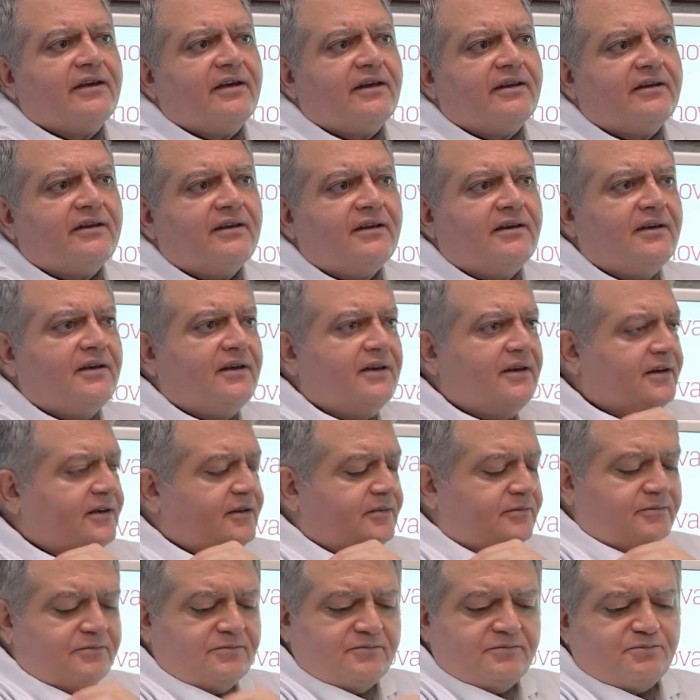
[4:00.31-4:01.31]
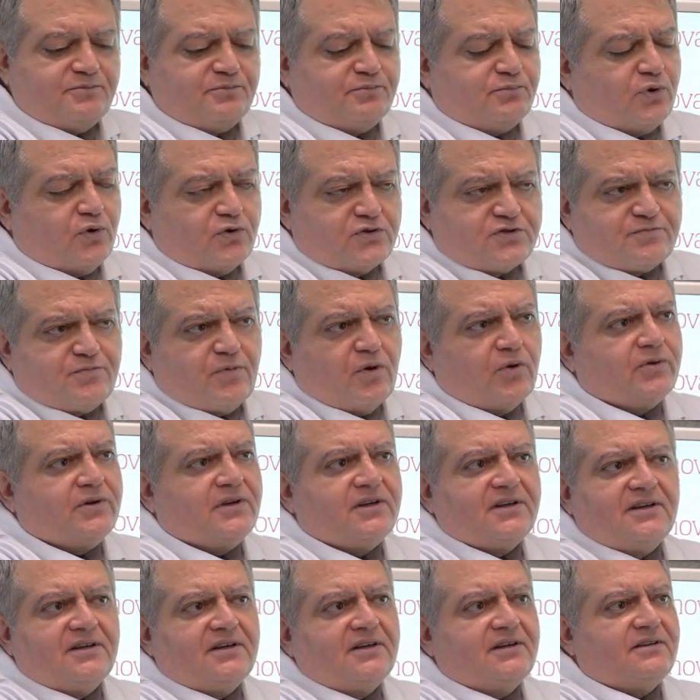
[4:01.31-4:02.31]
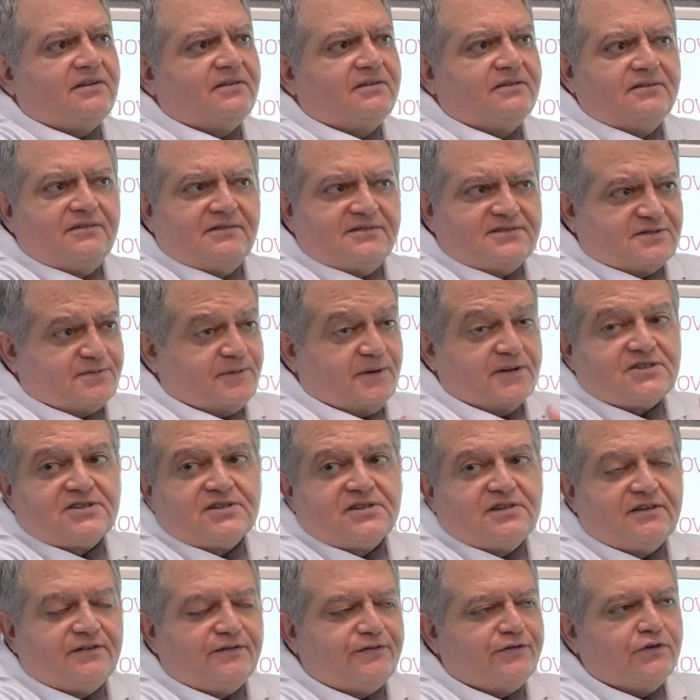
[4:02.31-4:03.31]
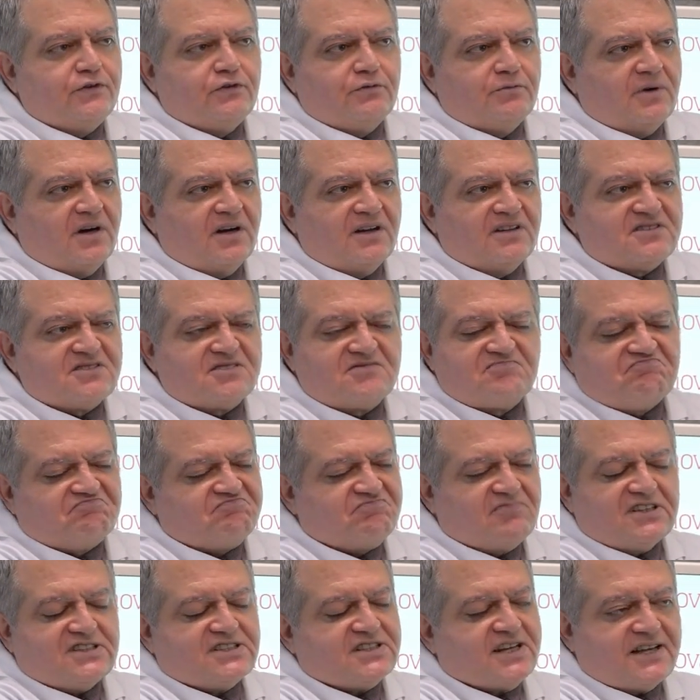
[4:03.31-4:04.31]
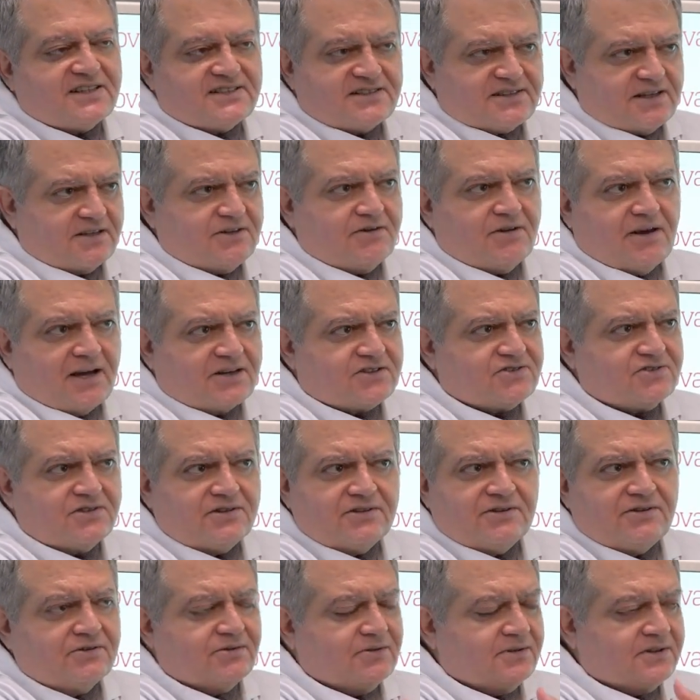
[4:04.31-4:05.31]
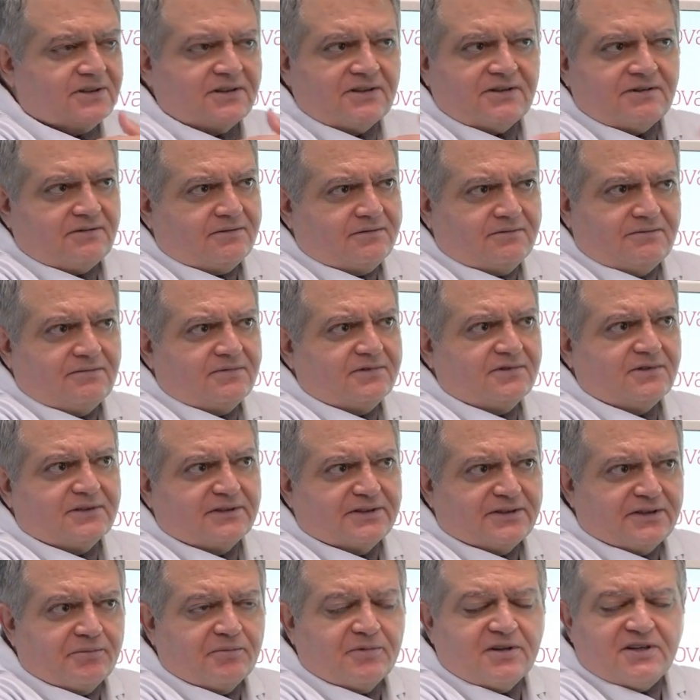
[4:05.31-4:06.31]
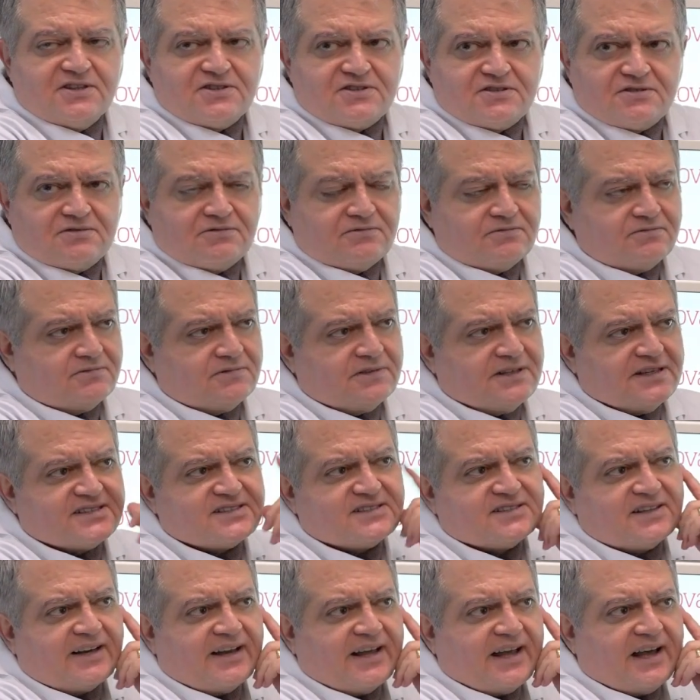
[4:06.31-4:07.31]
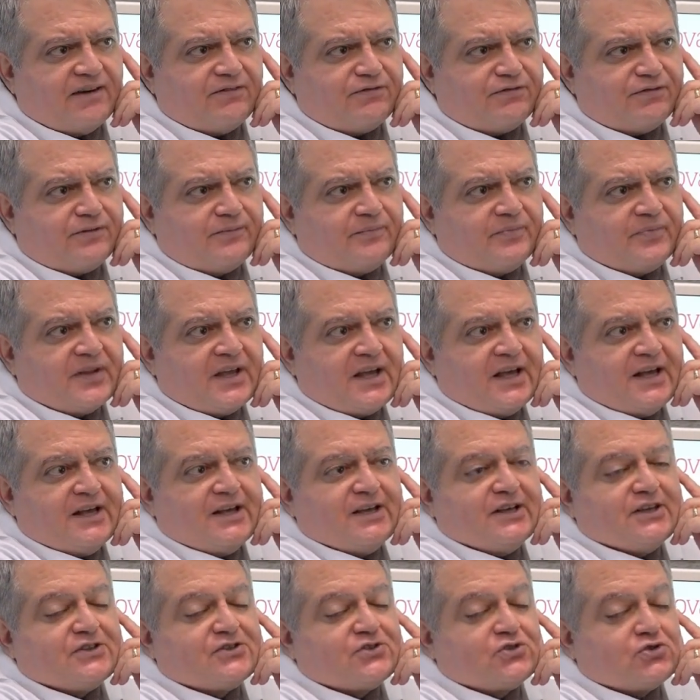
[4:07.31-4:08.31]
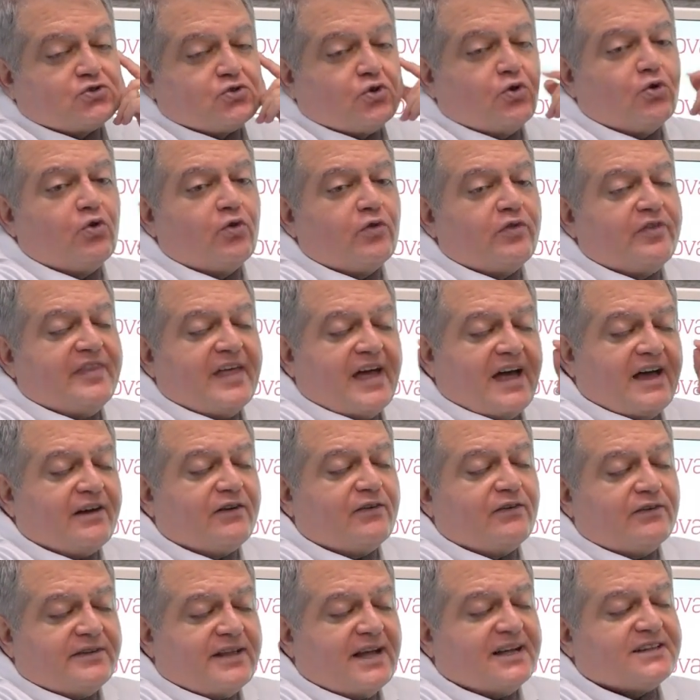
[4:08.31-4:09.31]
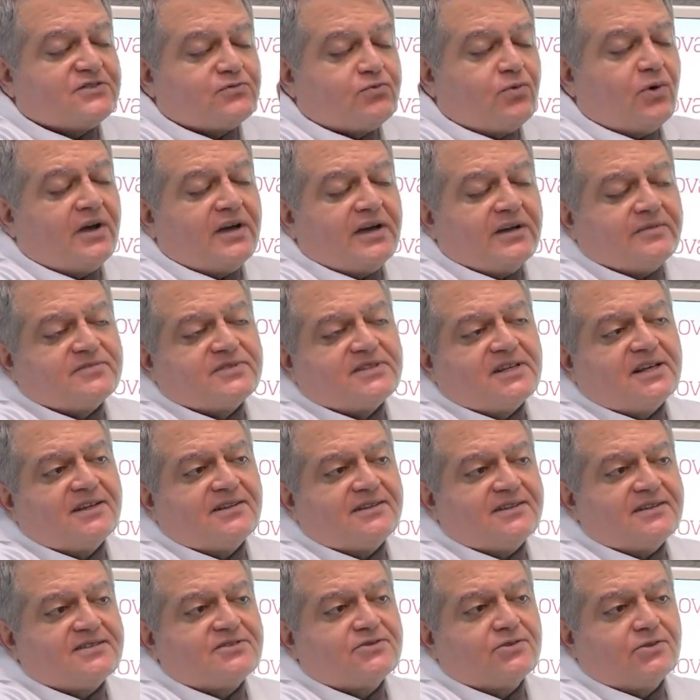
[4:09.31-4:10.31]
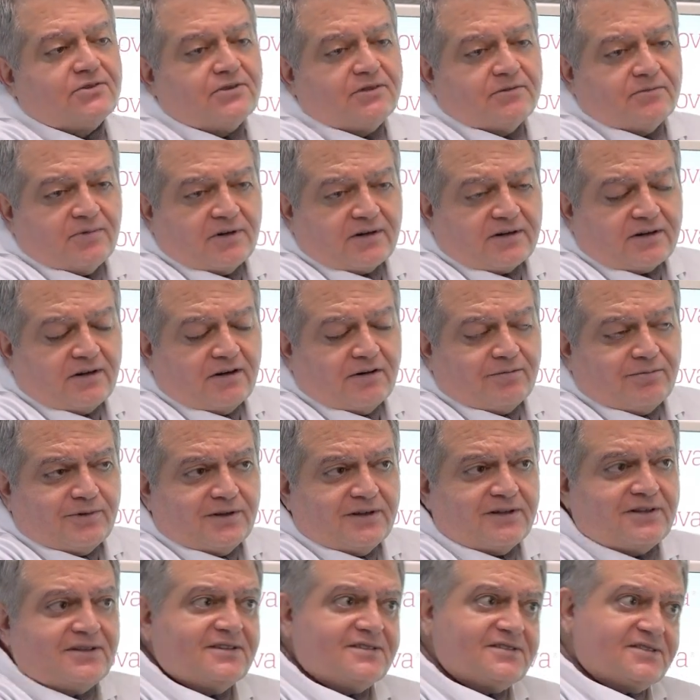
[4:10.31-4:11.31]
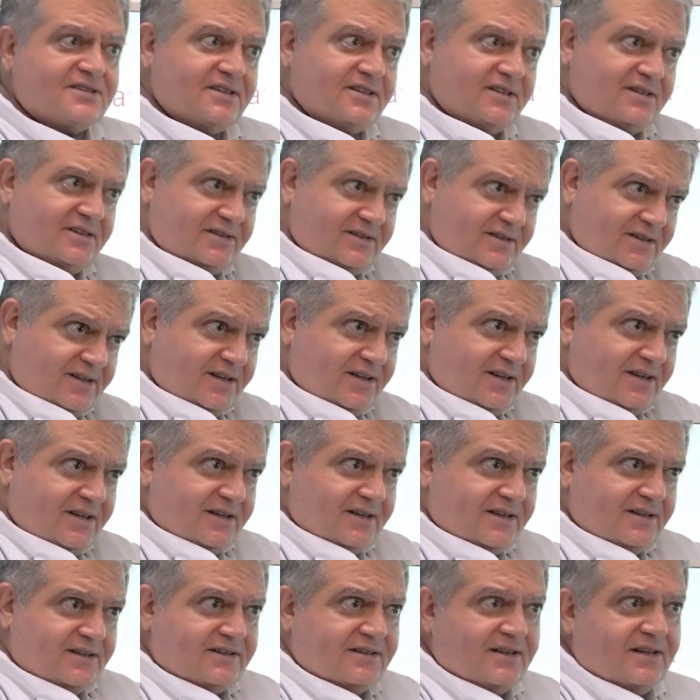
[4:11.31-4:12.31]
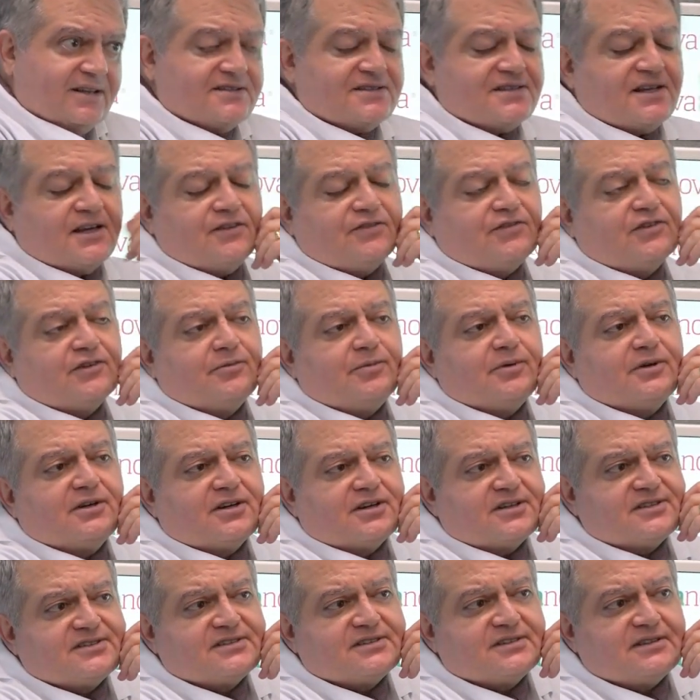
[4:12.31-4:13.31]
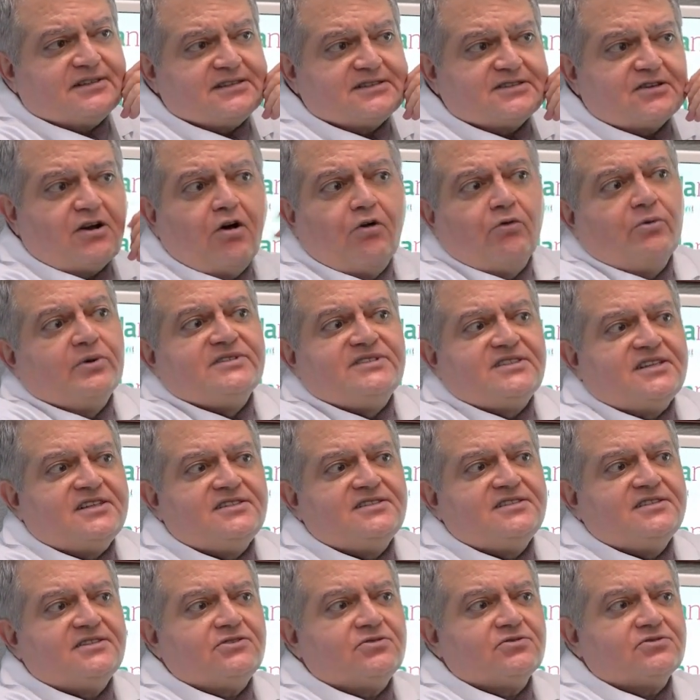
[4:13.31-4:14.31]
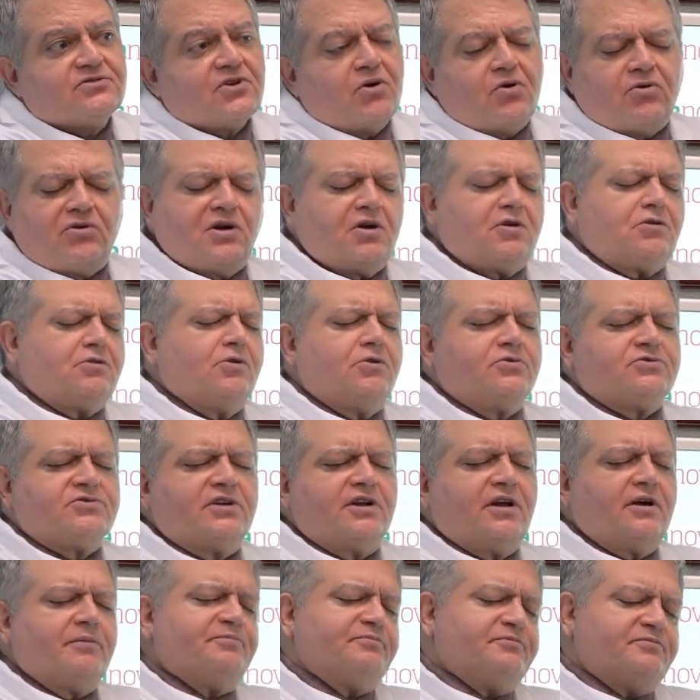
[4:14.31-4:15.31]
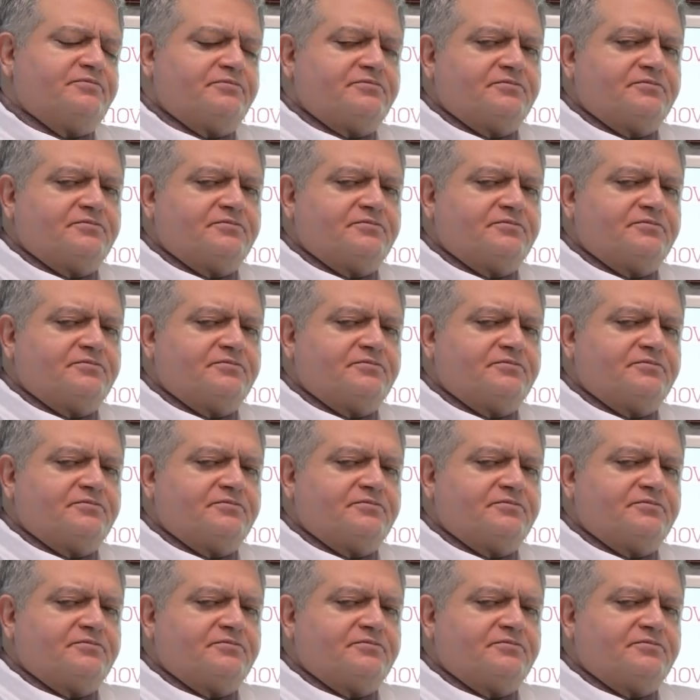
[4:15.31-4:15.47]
then. Postponing it, especially in a few months, the chance that you're actually doing it will diminish less than half. So that's why I'm saying the sodium bicarbonate is a day saver, because it's always easy to say, okay, close it up,